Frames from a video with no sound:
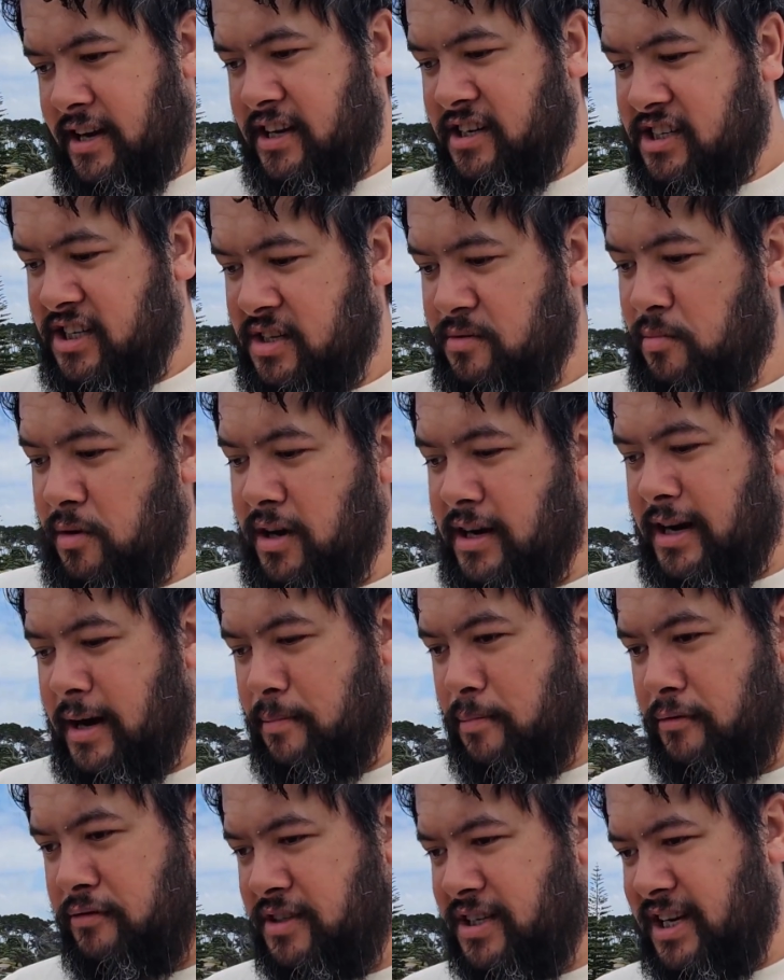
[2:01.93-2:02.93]
And just my
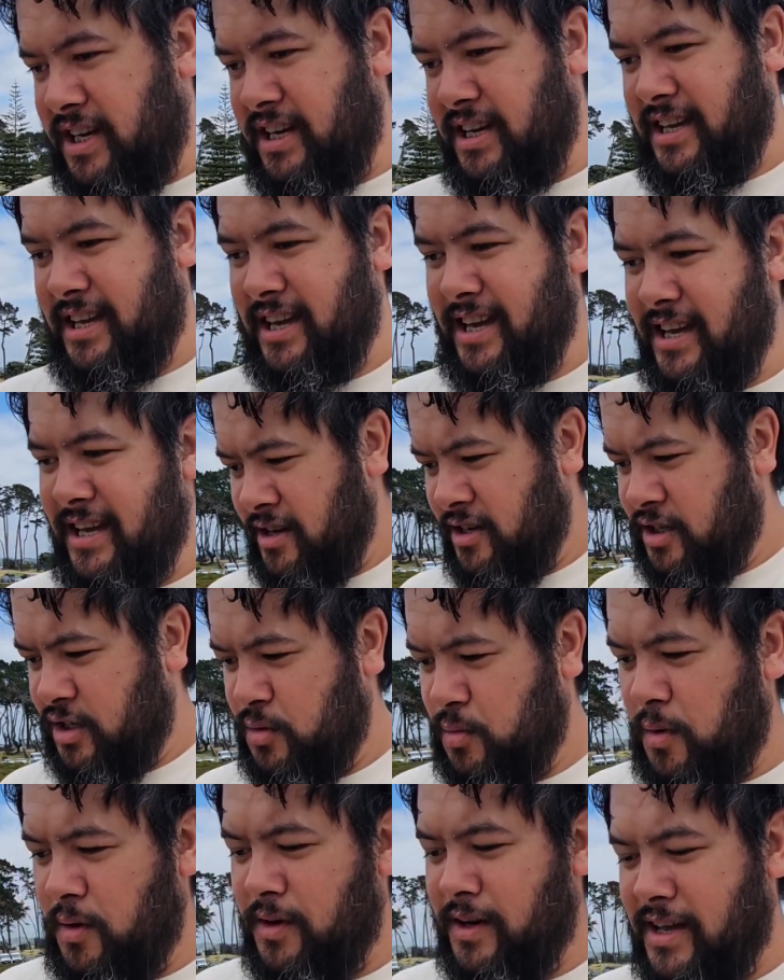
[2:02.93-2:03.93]
cup of tea,
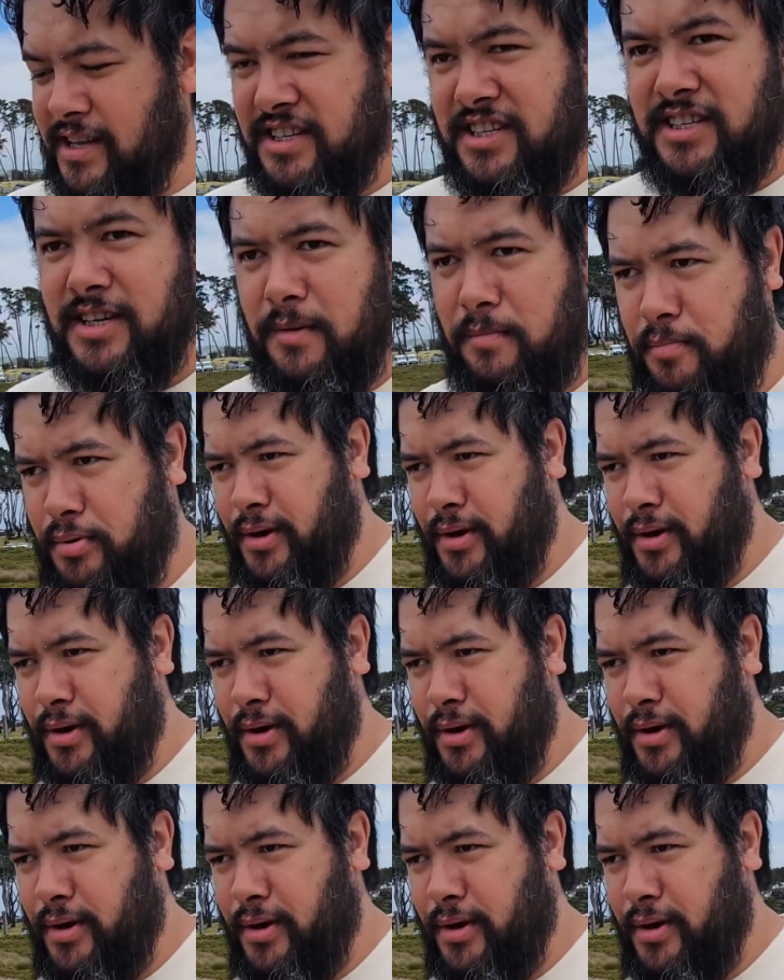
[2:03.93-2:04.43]
swirl and sip.